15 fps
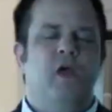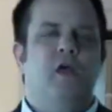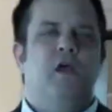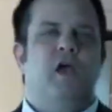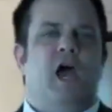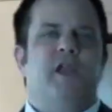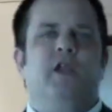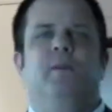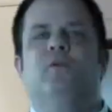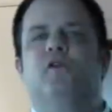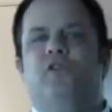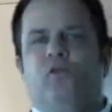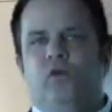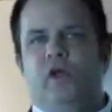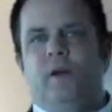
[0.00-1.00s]
and number
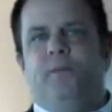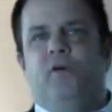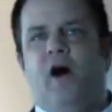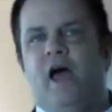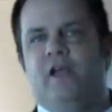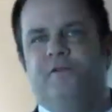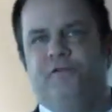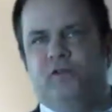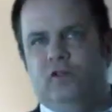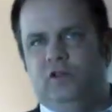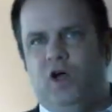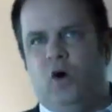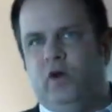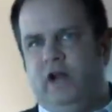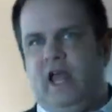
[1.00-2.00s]
3, applying for the
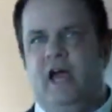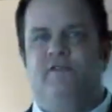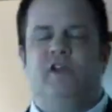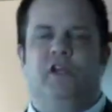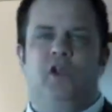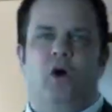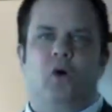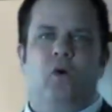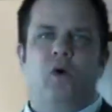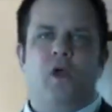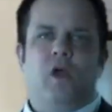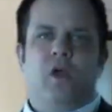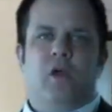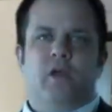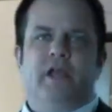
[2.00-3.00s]
loan and having no
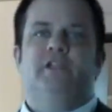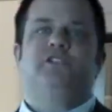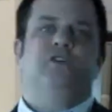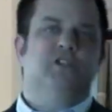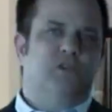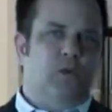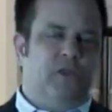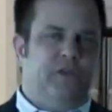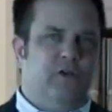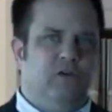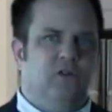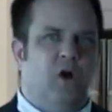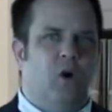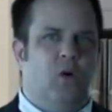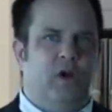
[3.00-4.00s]
issues with your
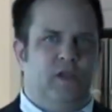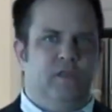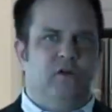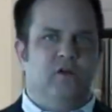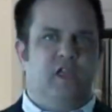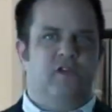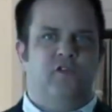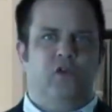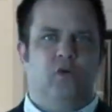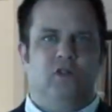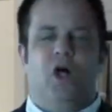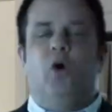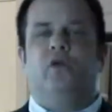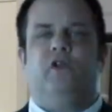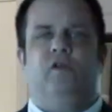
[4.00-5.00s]
loan, and they'll give you a
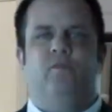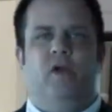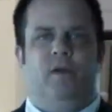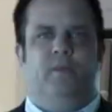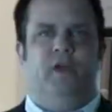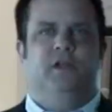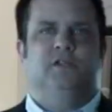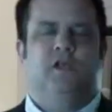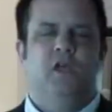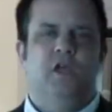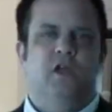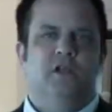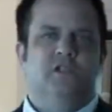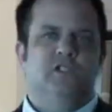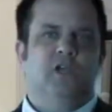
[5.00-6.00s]
loan commitment.
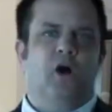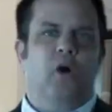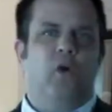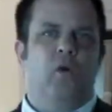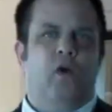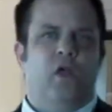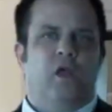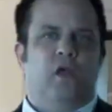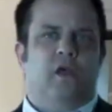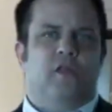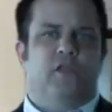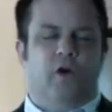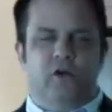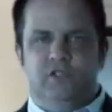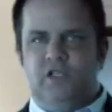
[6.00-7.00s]
So
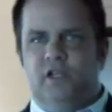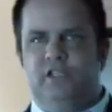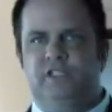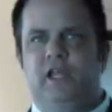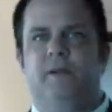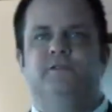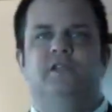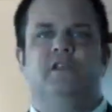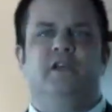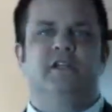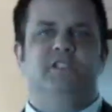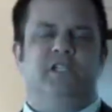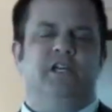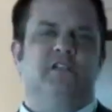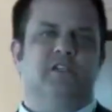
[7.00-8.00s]
those are the steps and
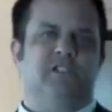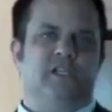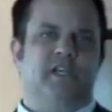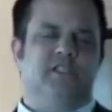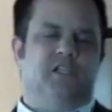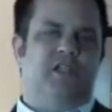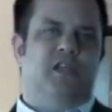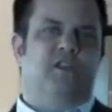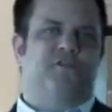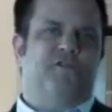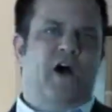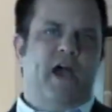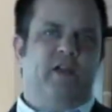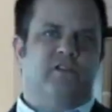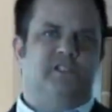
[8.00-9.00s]
contingencies, and then the
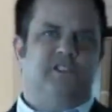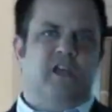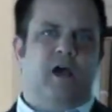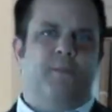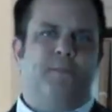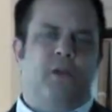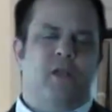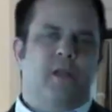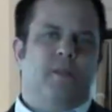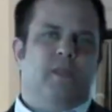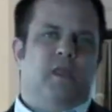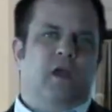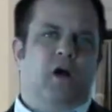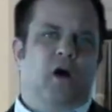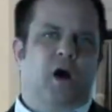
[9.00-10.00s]
final step,
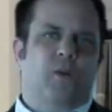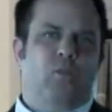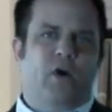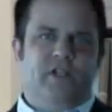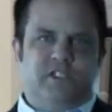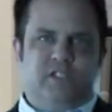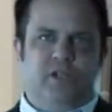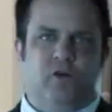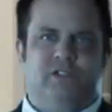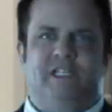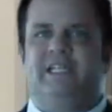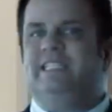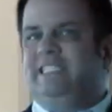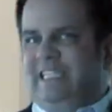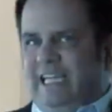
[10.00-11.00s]
once those
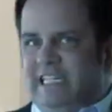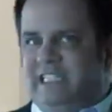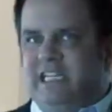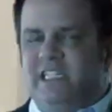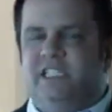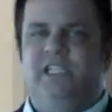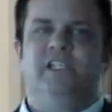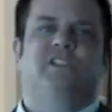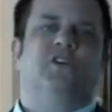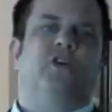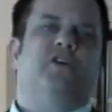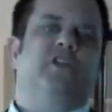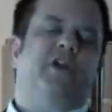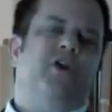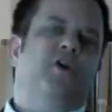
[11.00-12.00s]
contingencies are
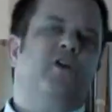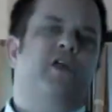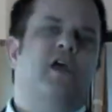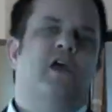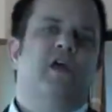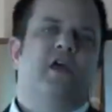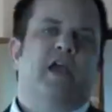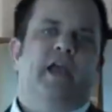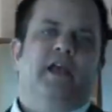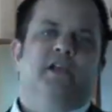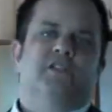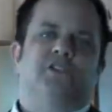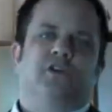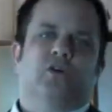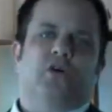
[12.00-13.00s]
cleared,
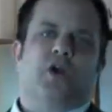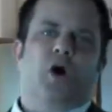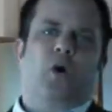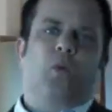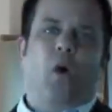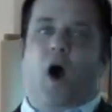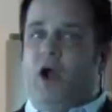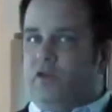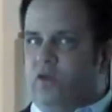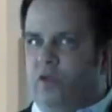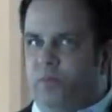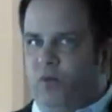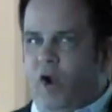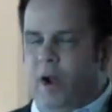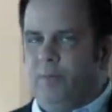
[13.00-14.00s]
is you'll go walk through the
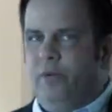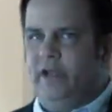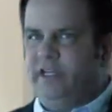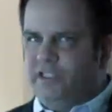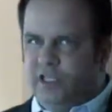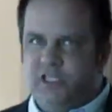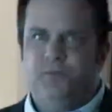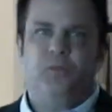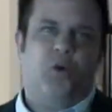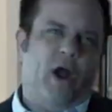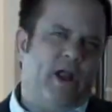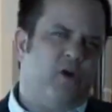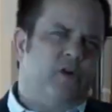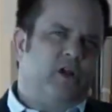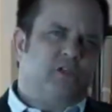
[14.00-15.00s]
property just
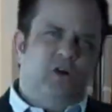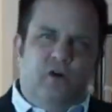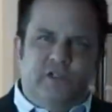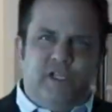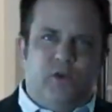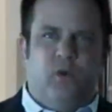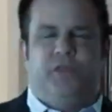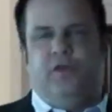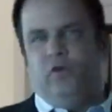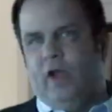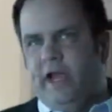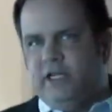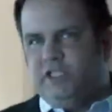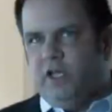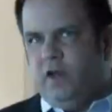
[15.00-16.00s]
prior to closing with your
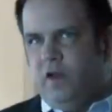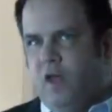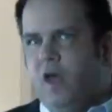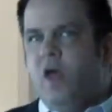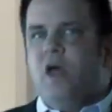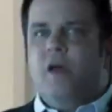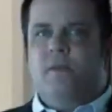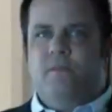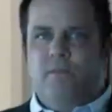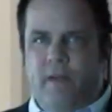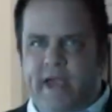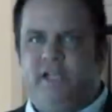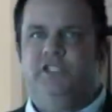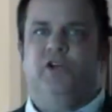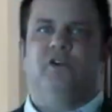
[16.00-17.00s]
agent,
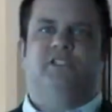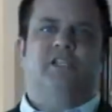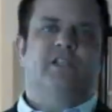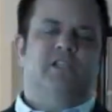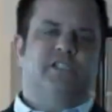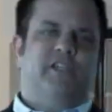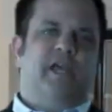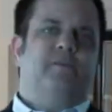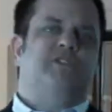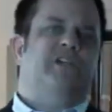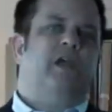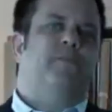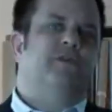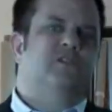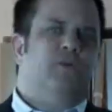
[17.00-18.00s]
make sure it's in the same
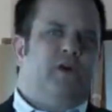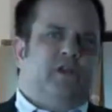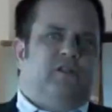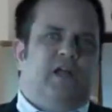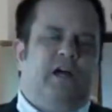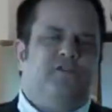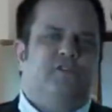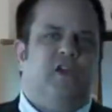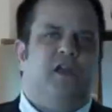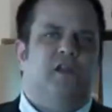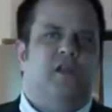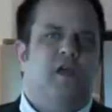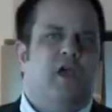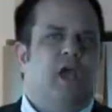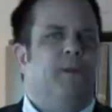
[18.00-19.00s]
shape as what you left
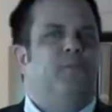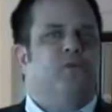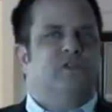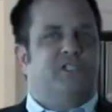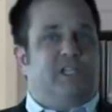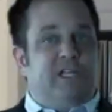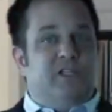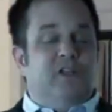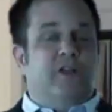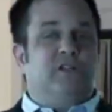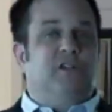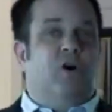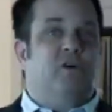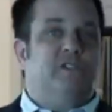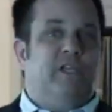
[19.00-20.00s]
it, and proceed to the
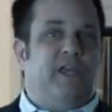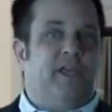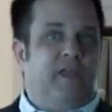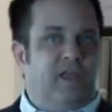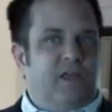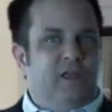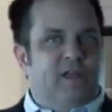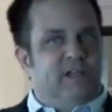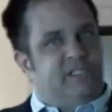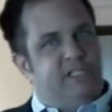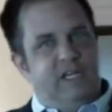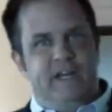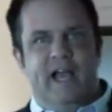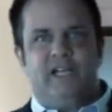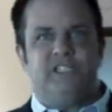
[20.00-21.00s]
closing,
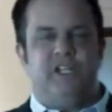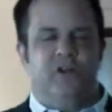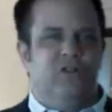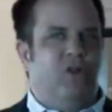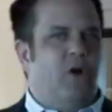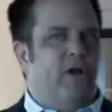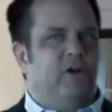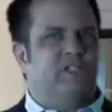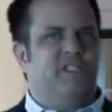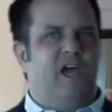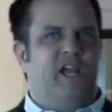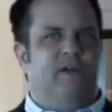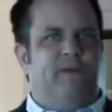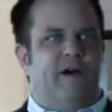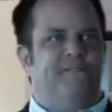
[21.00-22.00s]
sit next to your lawyer,
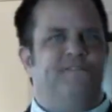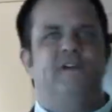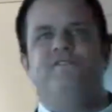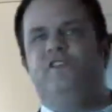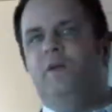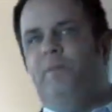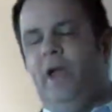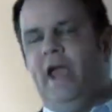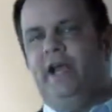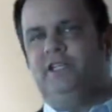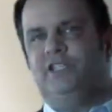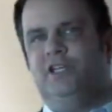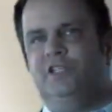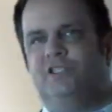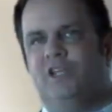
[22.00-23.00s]
sign about 50
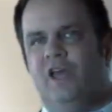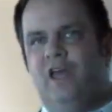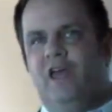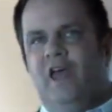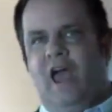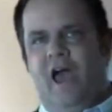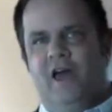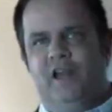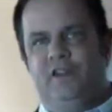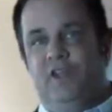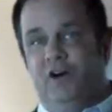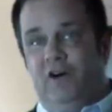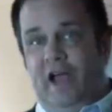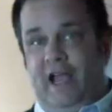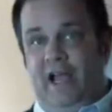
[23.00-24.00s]
pages, and
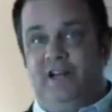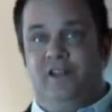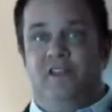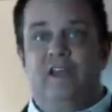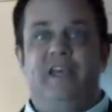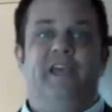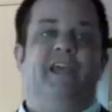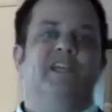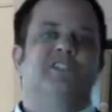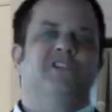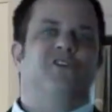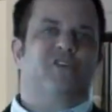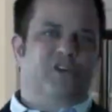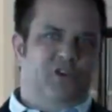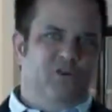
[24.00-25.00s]
they'll hand you the keys to
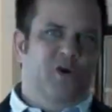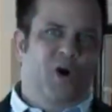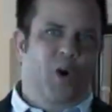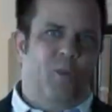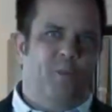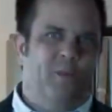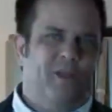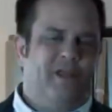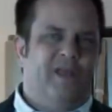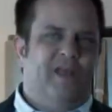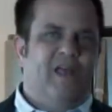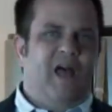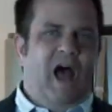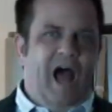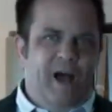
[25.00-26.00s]
your new home.
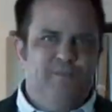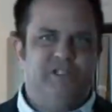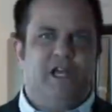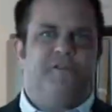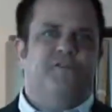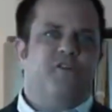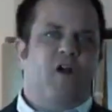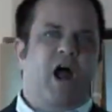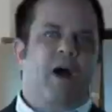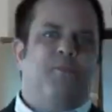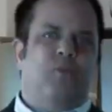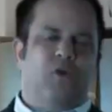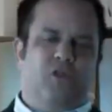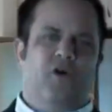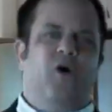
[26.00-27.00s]
I'm Jeff Kropp,
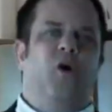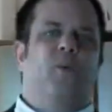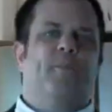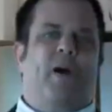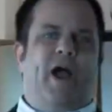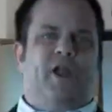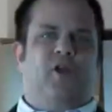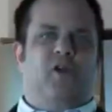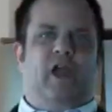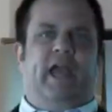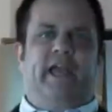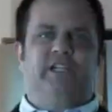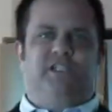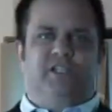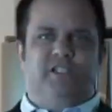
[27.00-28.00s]
we're the home buyer
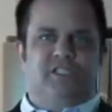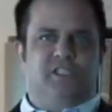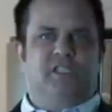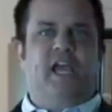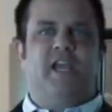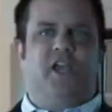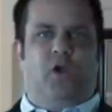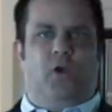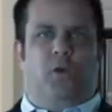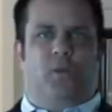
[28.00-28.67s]
agents. Thank you.